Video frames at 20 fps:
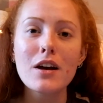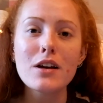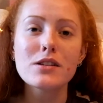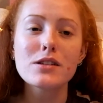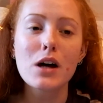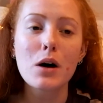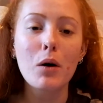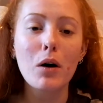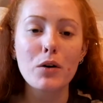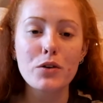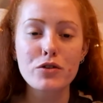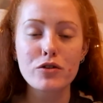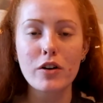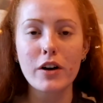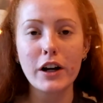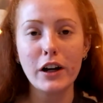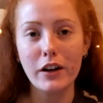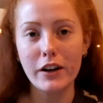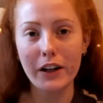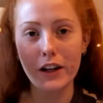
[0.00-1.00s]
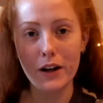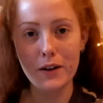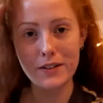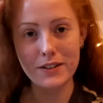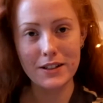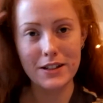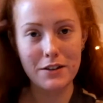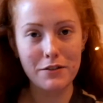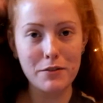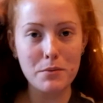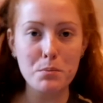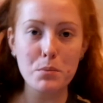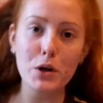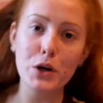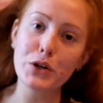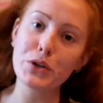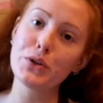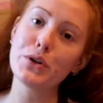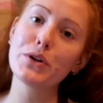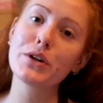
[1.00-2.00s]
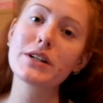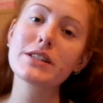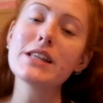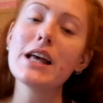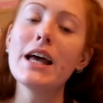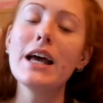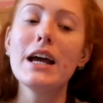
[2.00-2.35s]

so I was trying like loads of different products.